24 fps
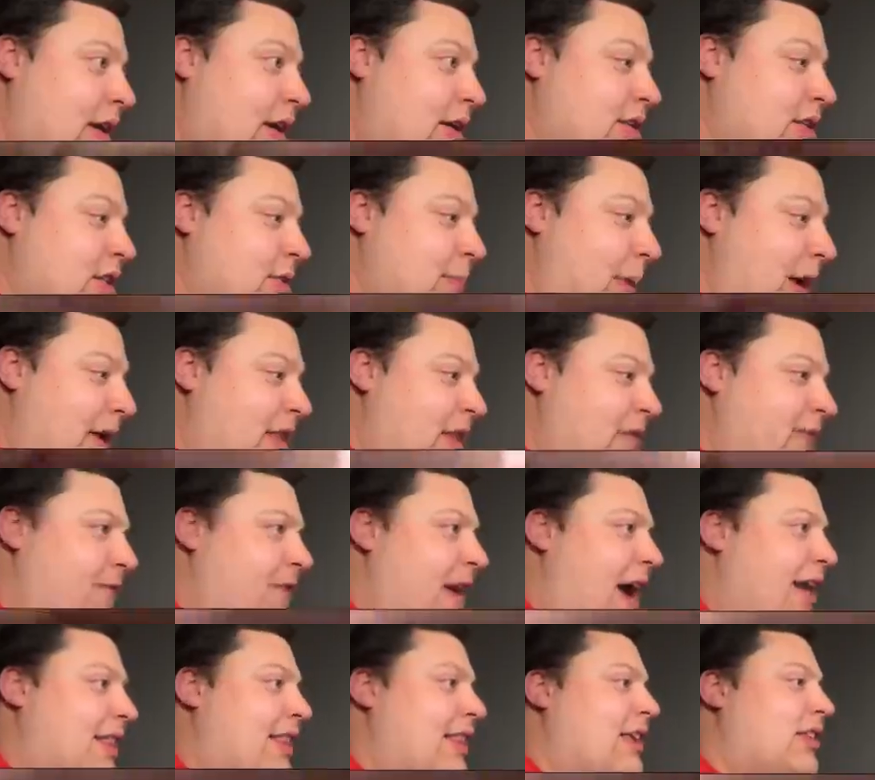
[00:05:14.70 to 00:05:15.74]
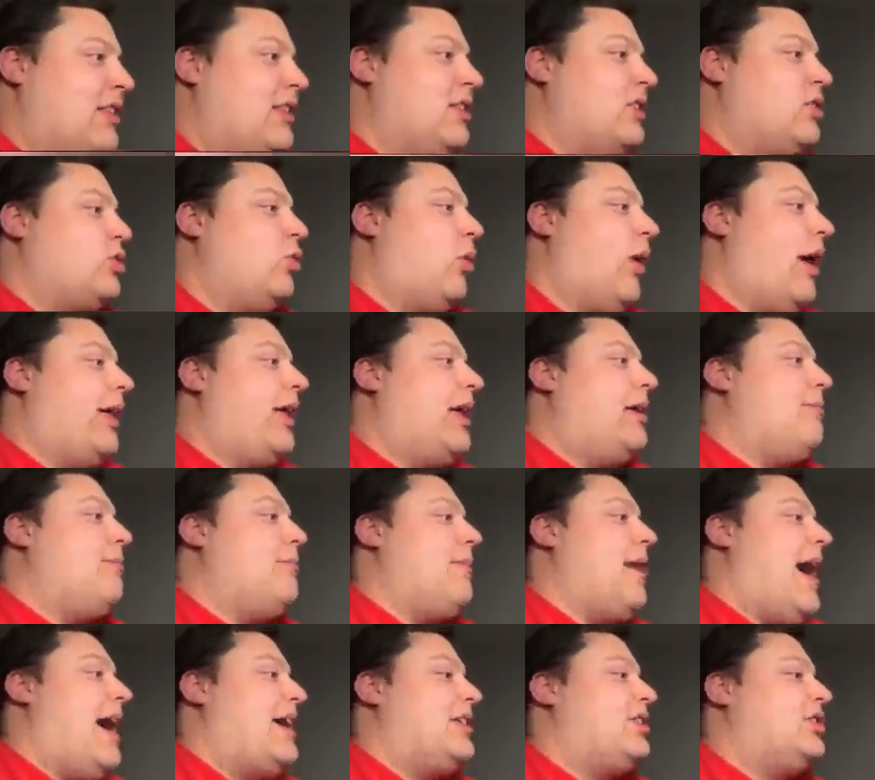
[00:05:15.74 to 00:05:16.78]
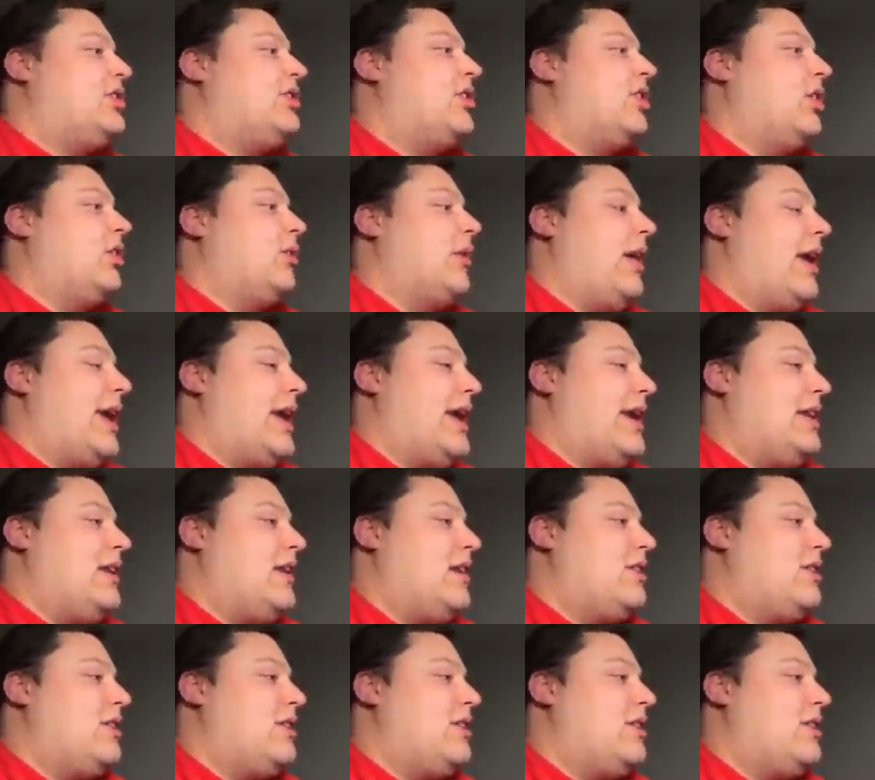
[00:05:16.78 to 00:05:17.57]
Because despite the fact that the Twilight Masquerade